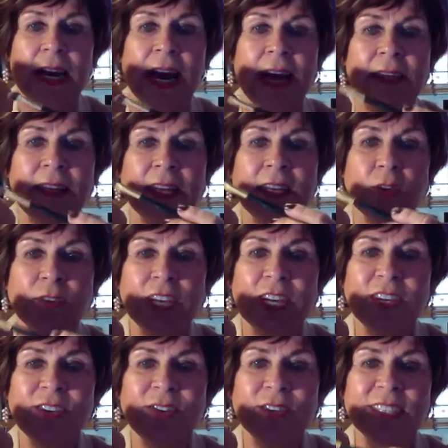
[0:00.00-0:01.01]
And then over here,
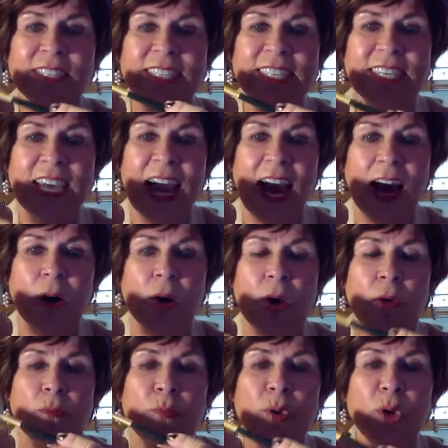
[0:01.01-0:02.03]
you can see how
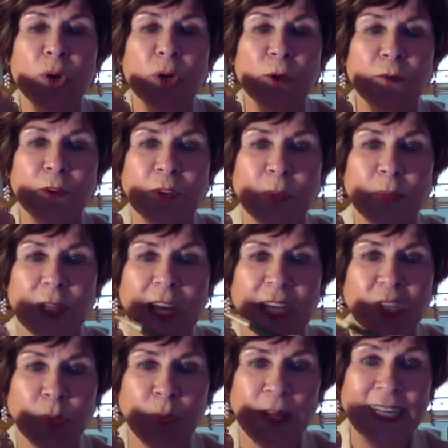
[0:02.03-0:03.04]
beautiful the
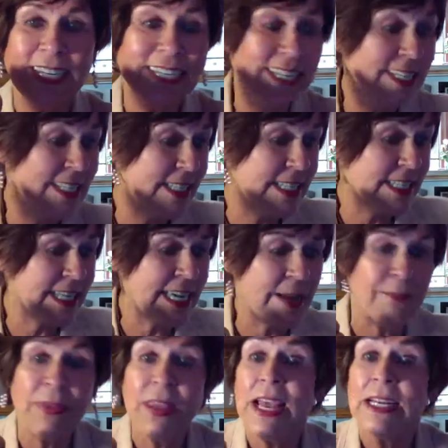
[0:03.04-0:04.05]
blush blended into the skin.